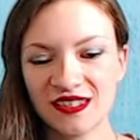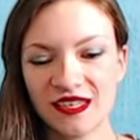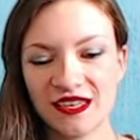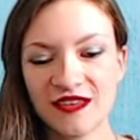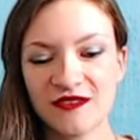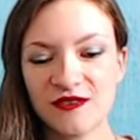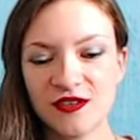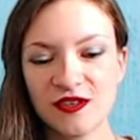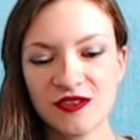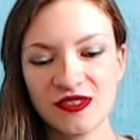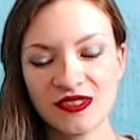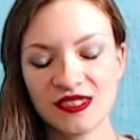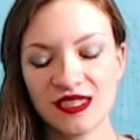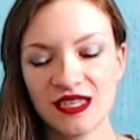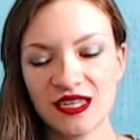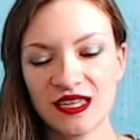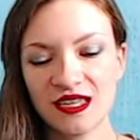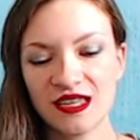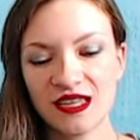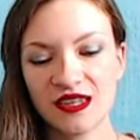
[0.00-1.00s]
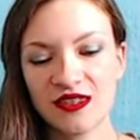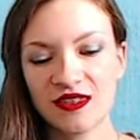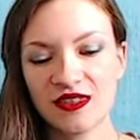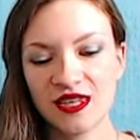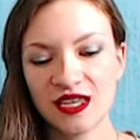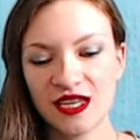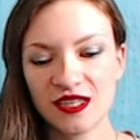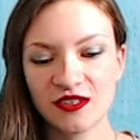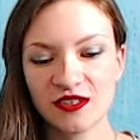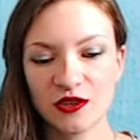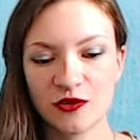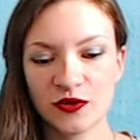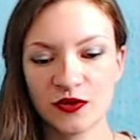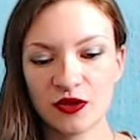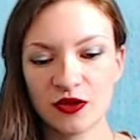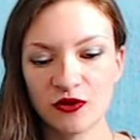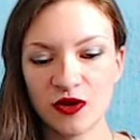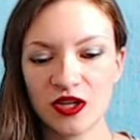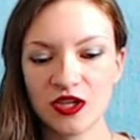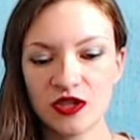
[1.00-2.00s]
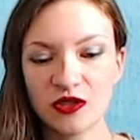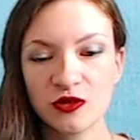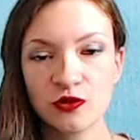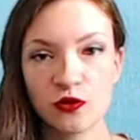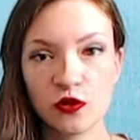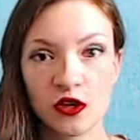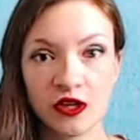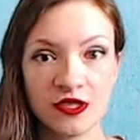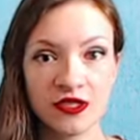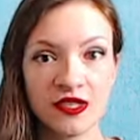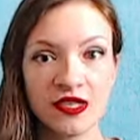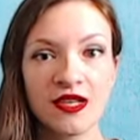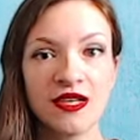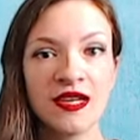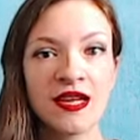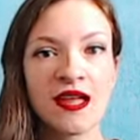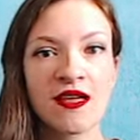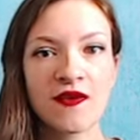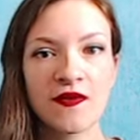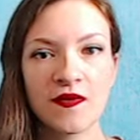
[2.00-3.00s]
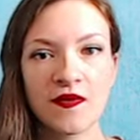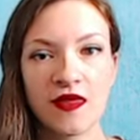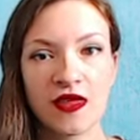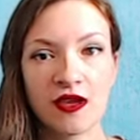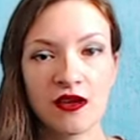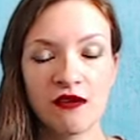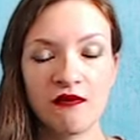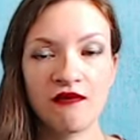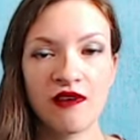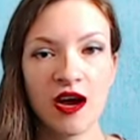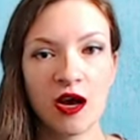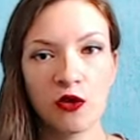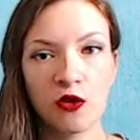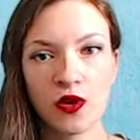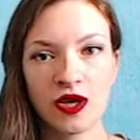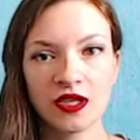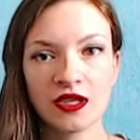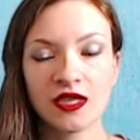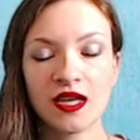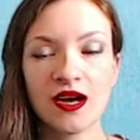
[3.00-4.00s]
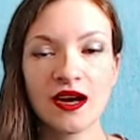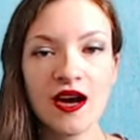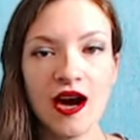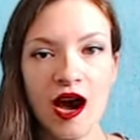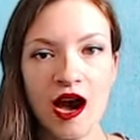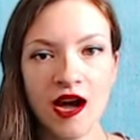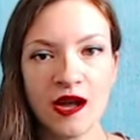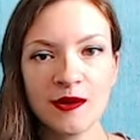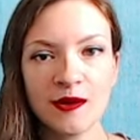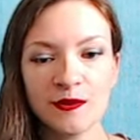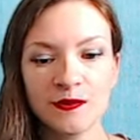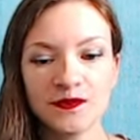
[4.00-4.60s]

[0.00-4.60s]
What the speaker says: if you see in the end of the Russian word the vowel a,